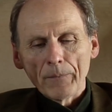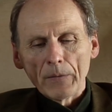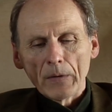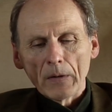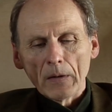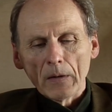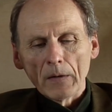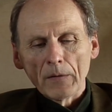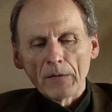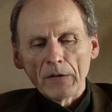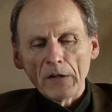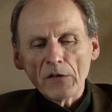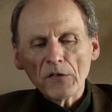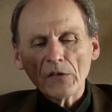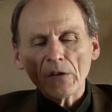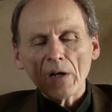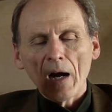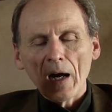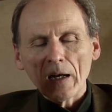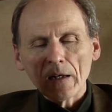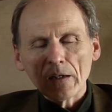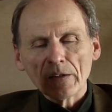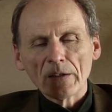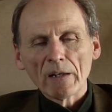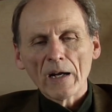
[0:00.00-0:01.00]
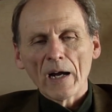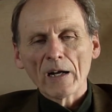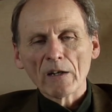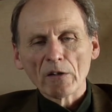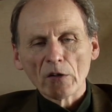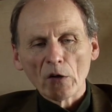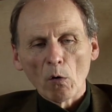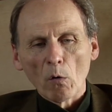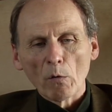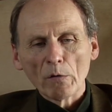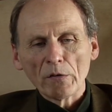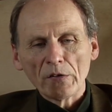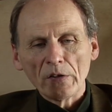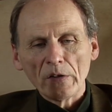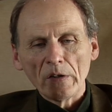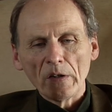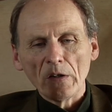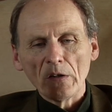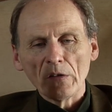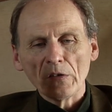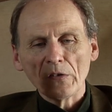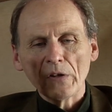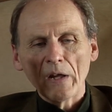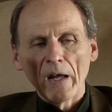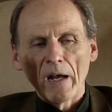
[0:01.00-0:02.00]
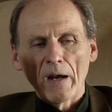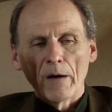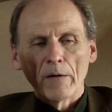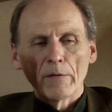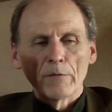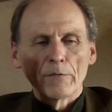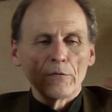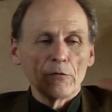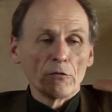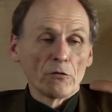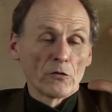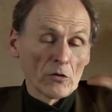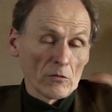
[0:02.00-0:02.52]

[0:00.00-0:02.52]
these kind of diagnoses have